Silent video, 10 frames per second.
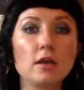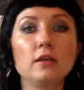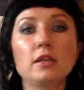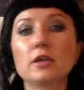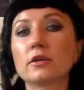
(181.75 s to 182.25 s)

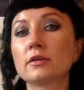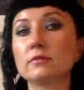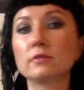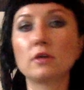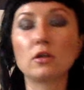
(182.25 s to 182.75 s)

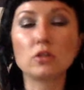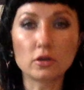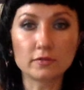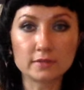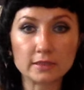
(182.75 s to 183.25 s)
learn a
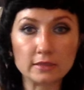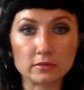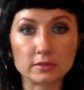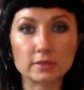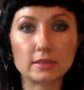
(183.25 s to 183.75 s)
lot of
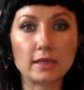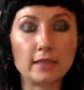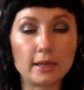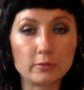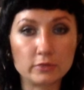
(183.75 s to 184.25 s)
skills like
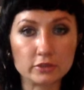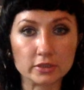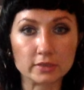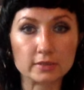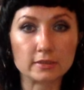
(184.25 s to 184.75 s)

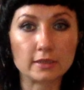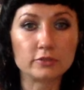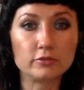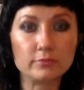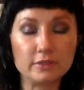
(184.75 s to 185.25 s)
languages
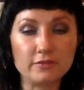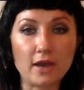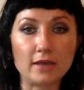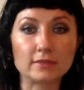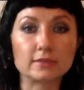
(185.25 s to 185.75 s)
extremely
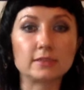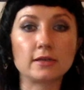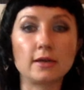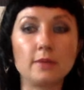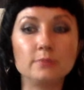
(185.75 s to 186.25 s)
fast.
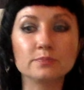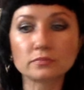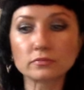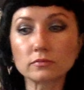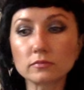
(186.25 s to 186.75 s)
Um,
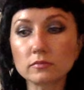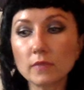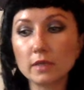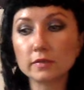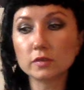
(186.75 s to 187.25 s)

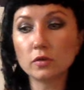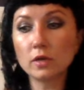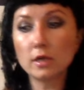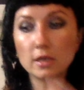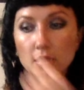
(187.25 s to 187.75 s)
so
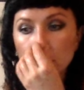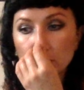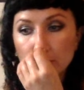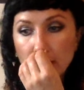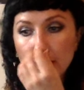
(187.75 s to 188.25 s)

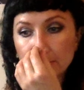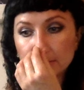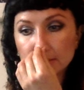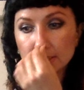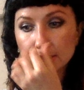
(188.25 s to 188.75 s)
what
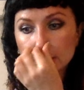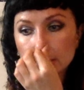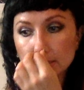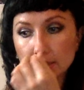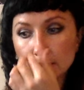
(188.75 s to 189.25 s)
happens
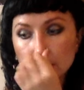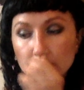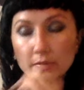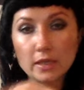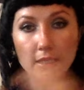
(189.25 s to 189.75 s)
is
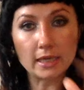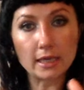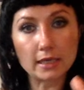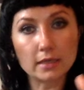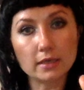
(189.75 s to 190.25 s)
um,
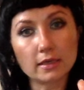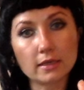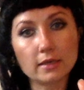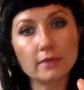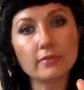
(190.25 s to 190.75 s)

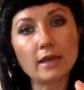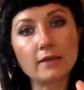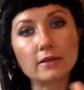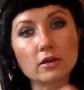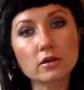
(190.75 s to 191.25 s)
in
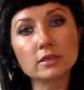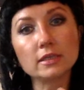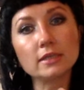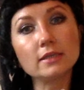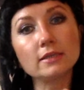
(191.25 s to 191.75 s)
that
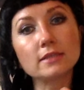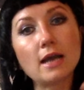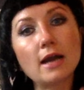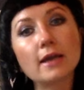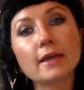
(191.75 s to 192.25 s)
early
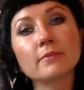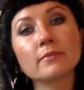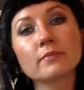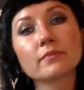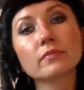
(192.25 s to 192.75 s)

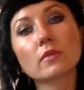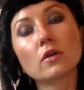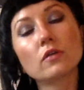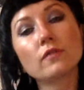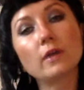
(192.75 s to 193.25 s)
time
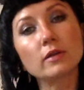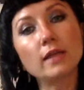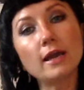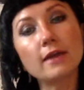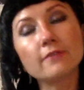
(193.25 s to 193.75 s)
of our
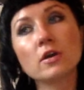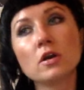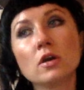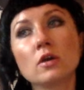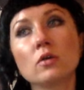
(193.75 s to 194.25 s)
life,
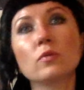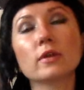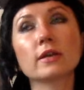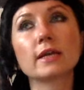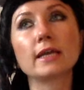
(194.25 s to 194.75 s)

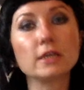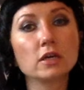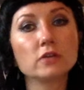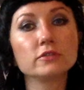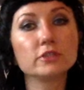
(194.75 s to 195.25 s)
we're getting
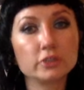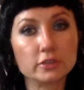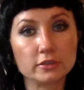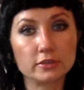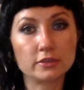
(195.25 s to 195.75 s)

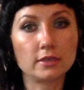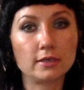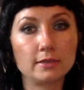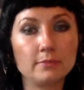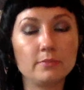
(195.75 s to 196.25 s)
conditioned
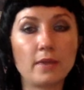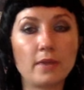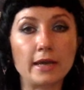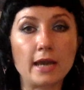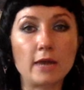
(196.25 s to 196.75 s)
um,
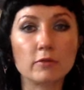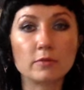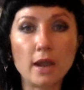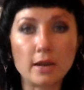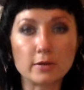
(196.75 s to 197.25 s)
by our
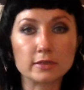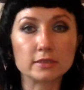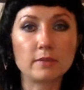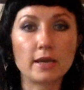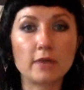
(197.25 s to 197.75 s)

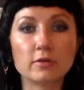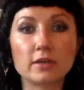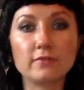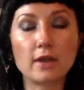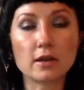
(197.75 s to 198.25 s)
parents, by our
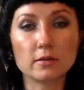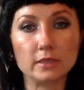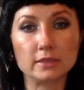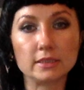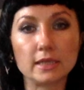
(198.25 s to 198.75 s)

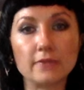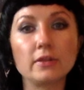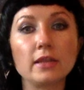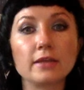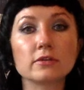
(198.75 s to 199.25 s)
environment, and
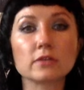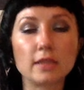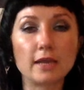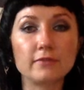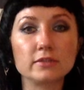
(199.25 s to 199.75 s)
then later in
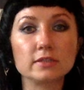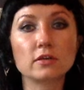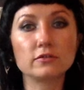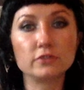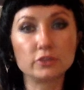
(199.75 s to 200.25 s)
life, these
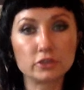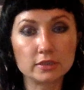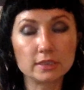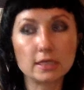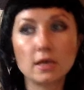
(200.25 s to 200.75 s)

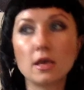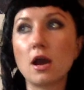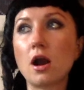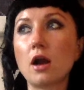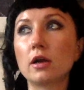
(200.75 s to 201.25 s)
conditions
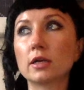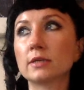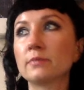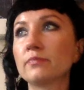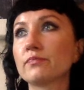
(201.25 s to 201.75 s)

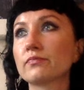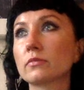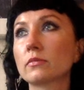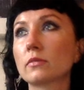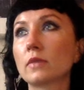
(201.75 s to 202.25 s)
are
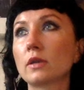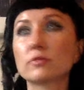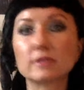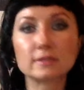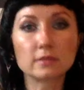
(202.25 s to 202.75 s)

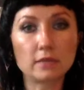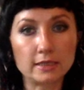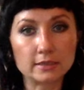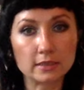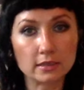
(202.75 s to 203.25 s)

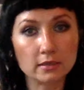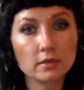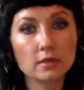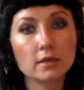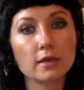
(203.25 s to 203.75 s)
crystallizing
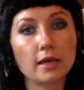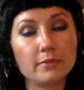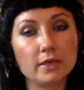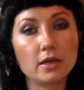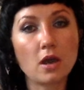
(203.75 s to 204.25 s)
and
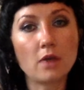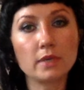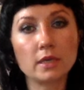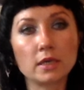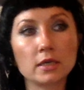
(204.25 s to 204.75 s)

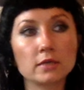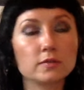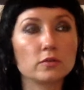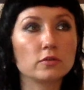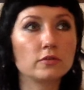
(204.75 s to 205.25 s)
becoming
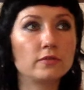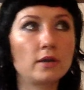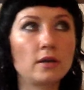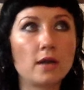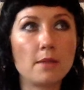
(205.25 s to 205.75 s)
sort of
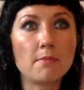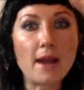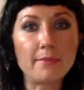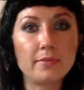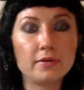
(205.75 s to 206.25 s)
a, a map